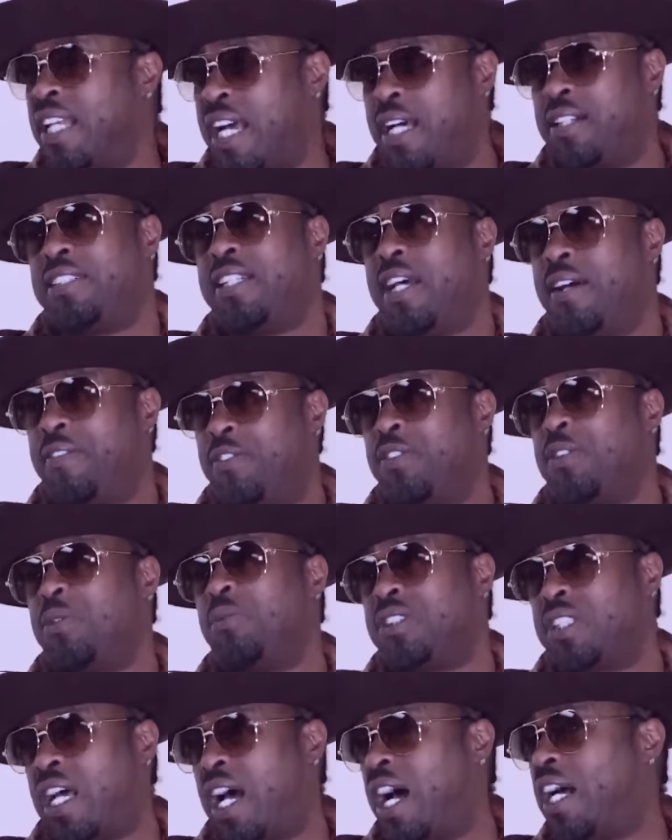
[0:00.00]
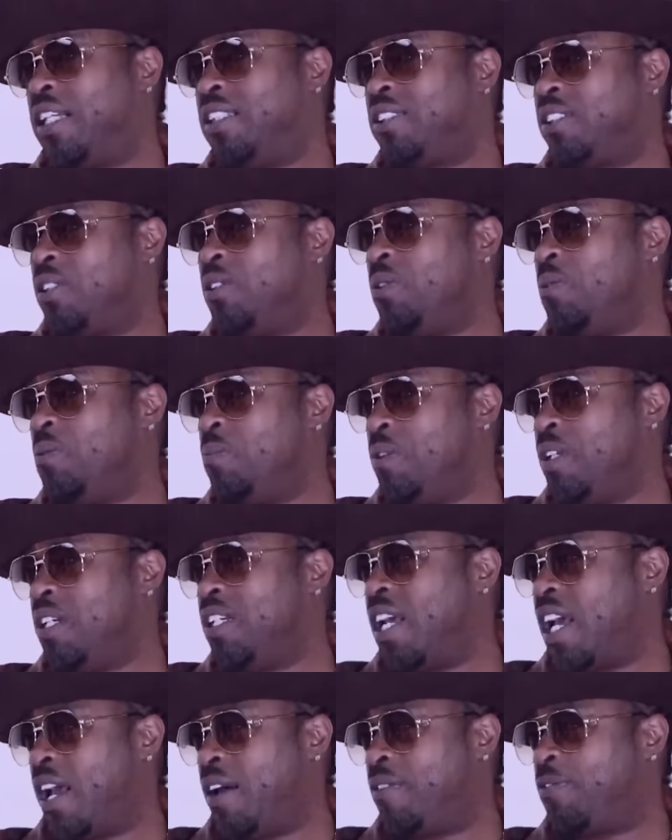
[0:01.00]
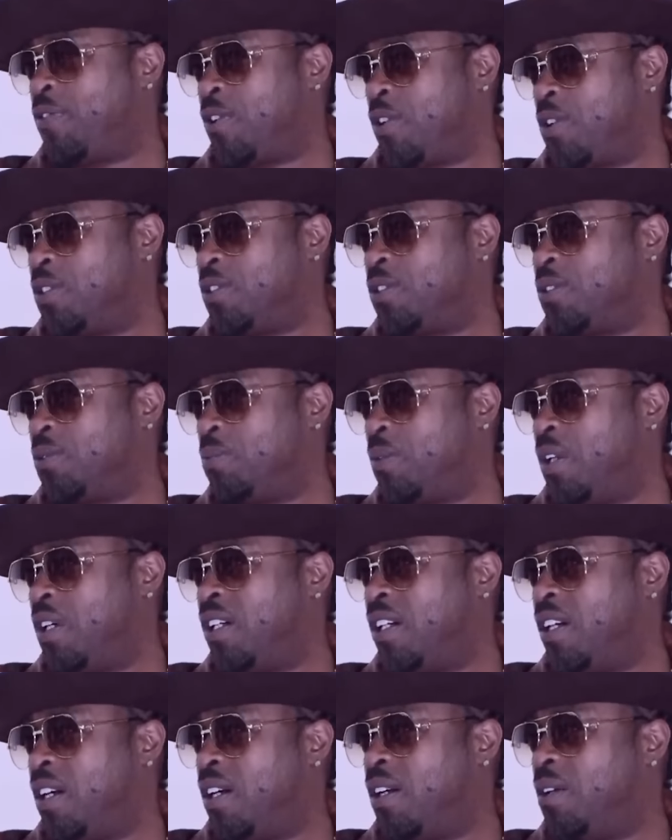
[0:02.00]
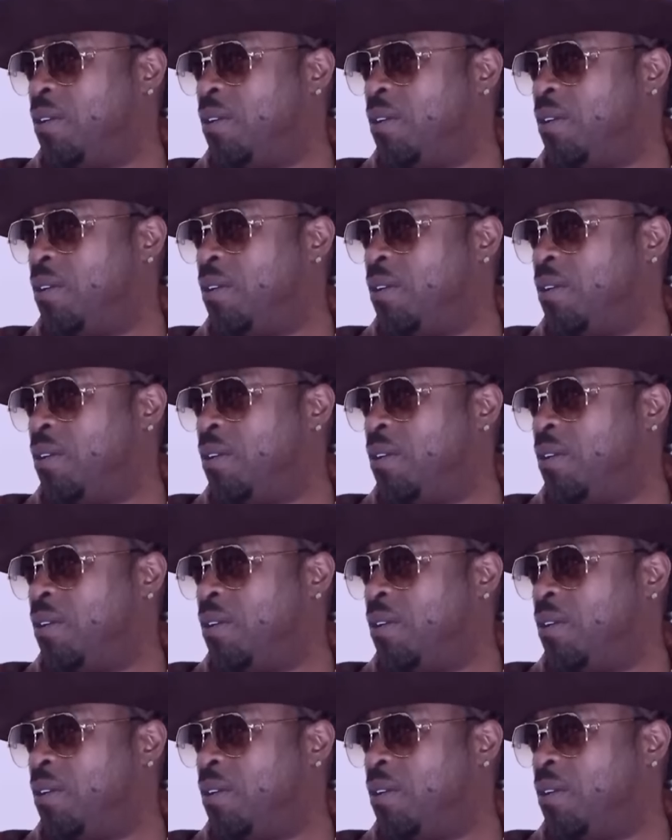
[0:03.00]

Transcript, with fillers: that definitely was an Ice Cube beat at first, but. Okay.